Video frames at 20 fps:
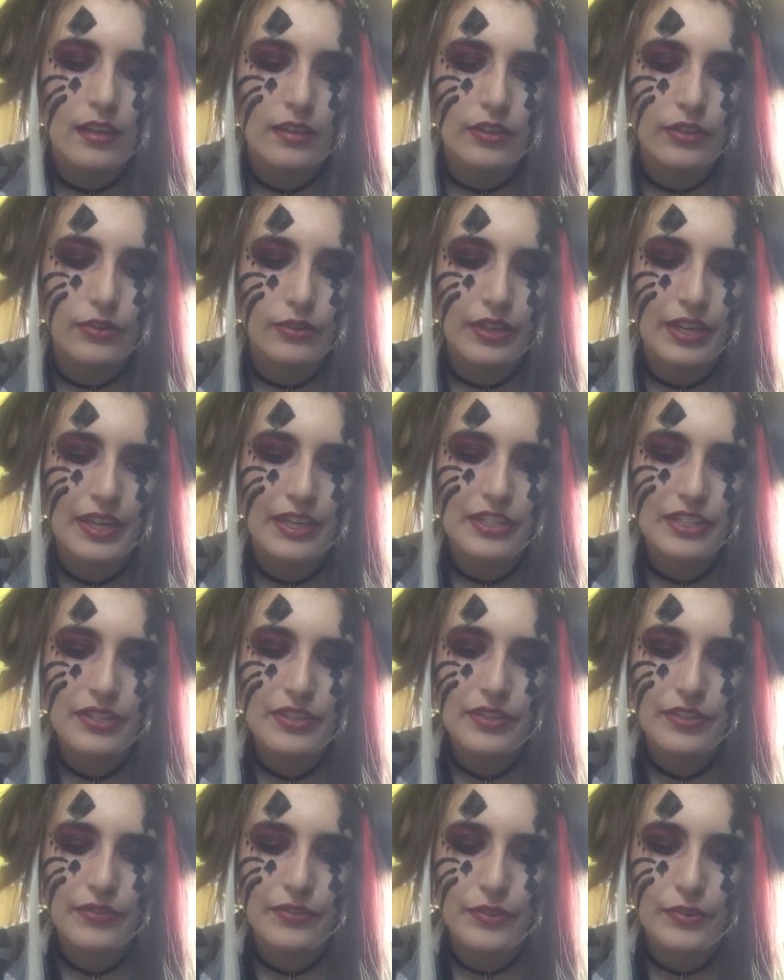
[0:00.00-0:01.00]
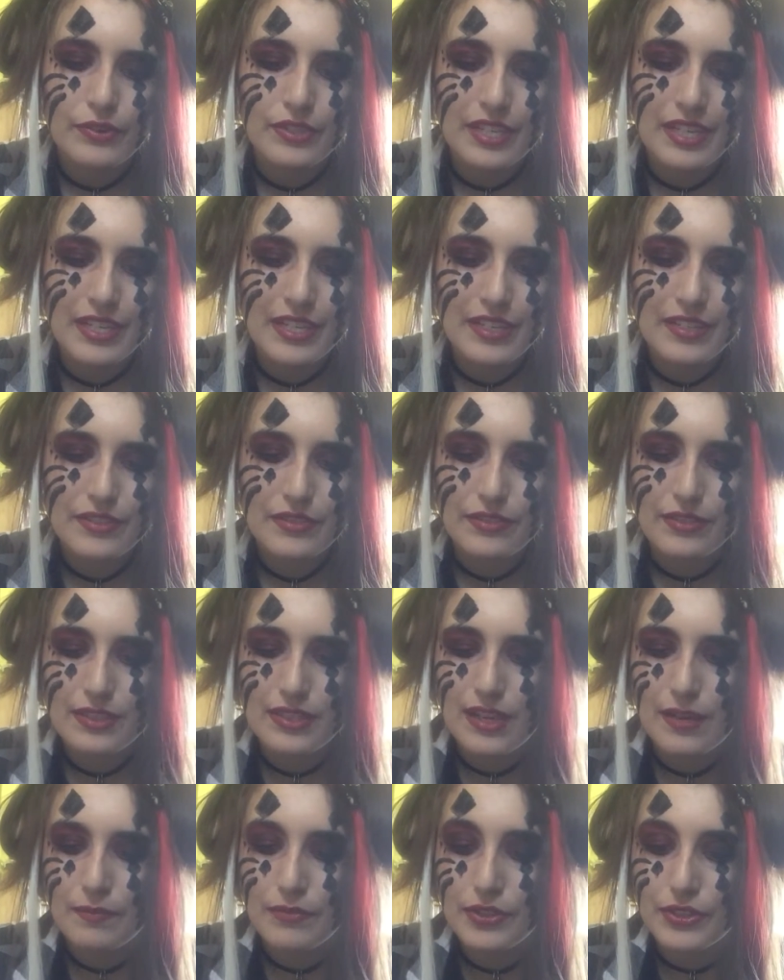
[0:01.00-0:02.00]
location of cutaneous
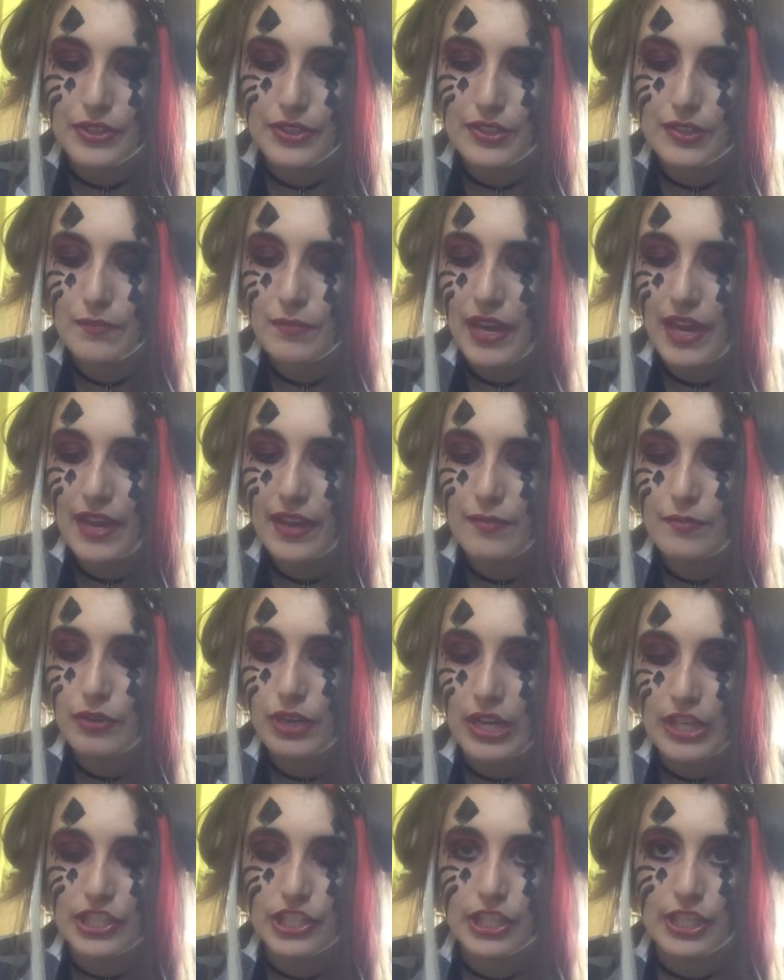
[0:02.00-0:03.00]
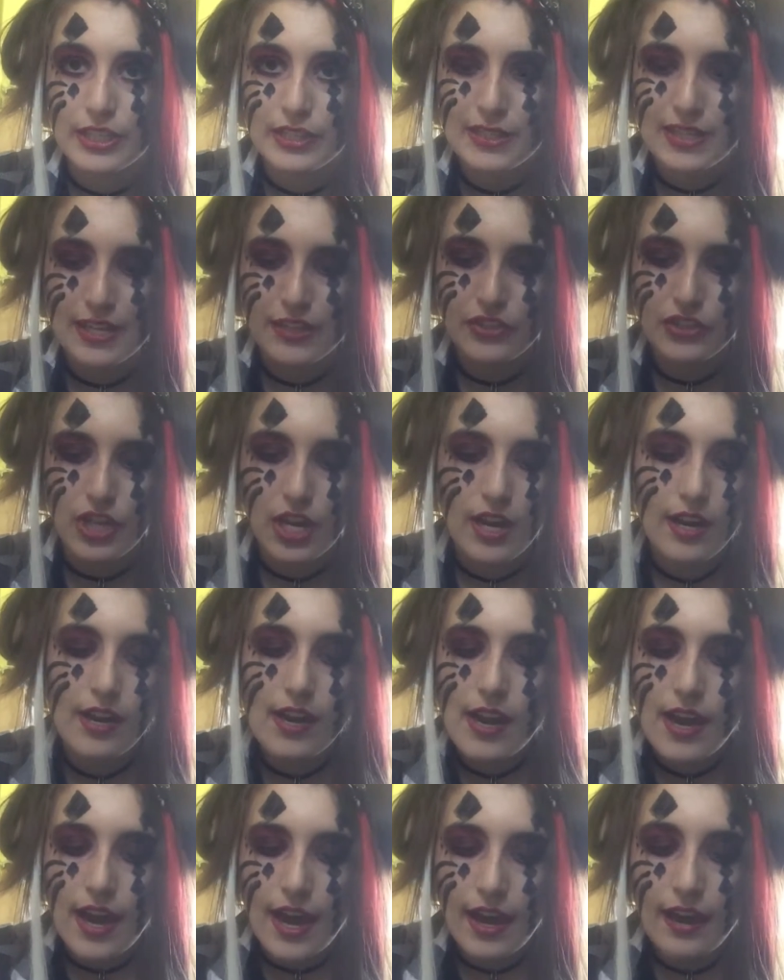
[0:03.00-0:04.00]
receptors, pain, pressure, etc.,
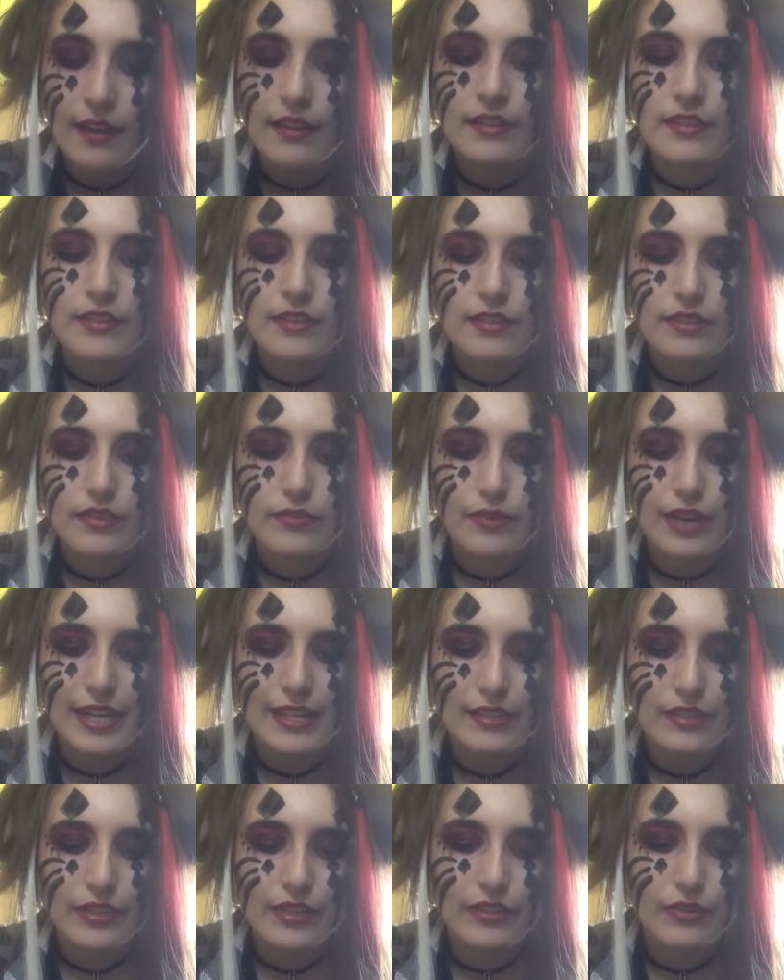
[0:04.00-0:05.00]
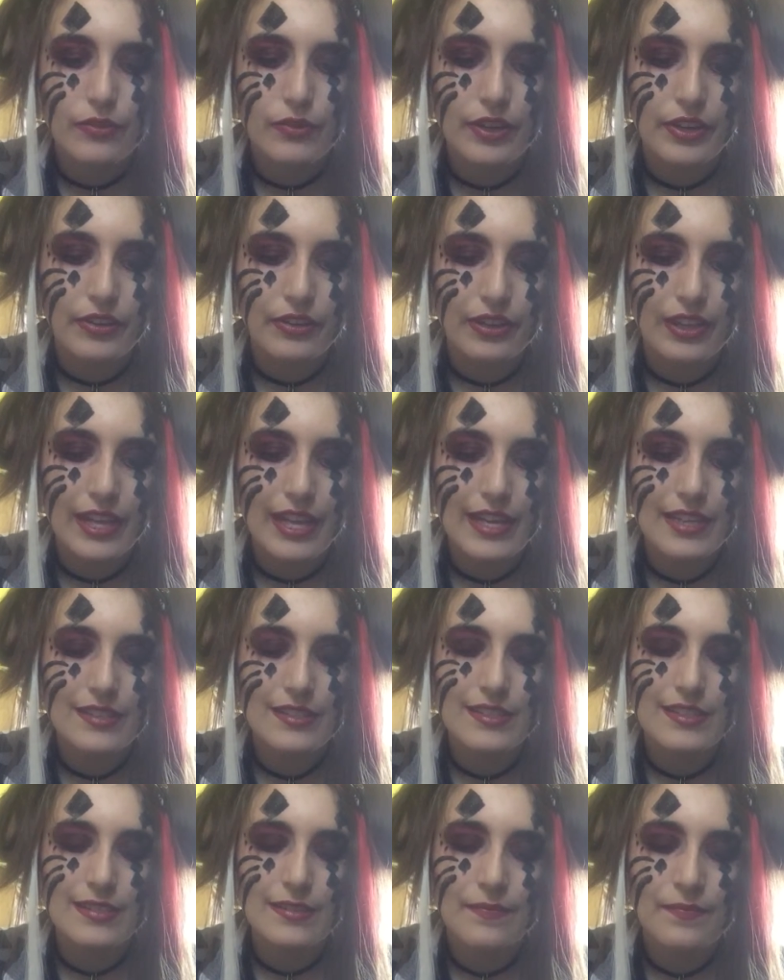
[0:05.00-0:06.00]
and sweat and oil
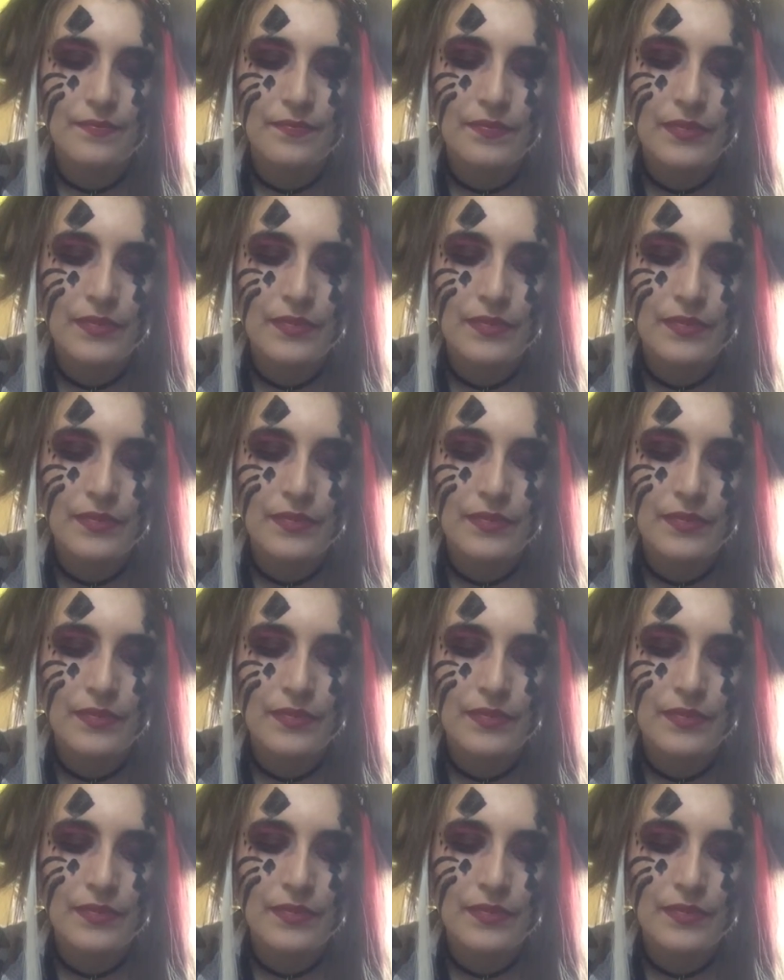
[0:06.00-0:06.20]
glands.